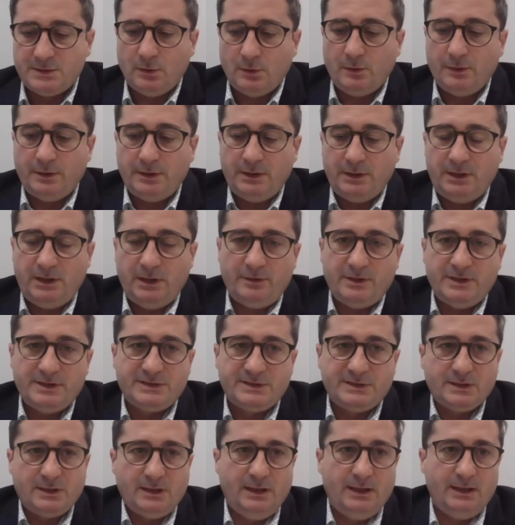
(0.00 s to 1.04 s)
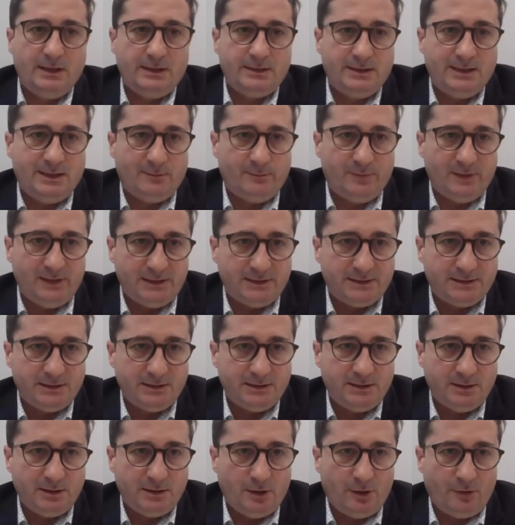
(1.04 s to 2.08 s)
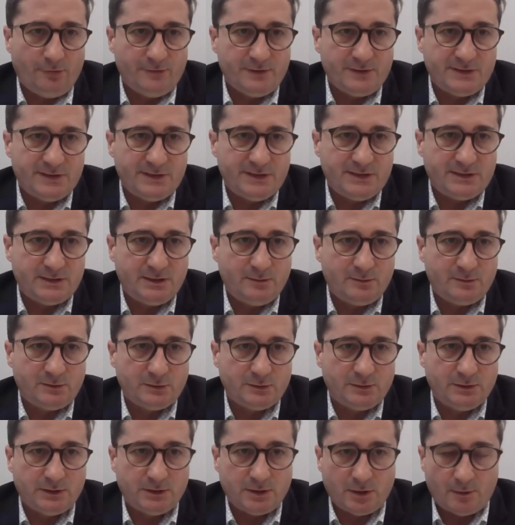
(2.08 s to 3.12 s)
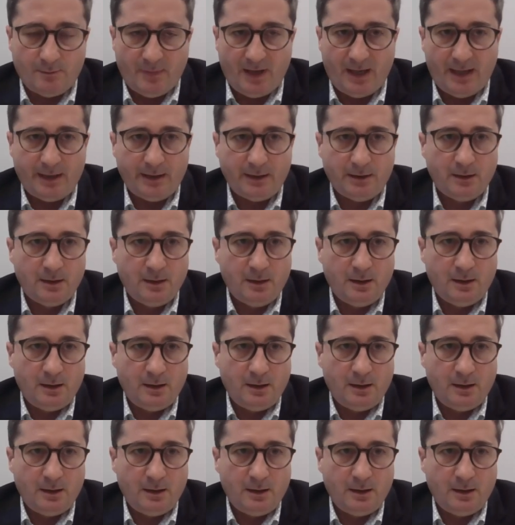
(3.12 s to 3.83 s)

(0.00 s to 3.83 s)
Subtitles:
So here is the ability of the system to determine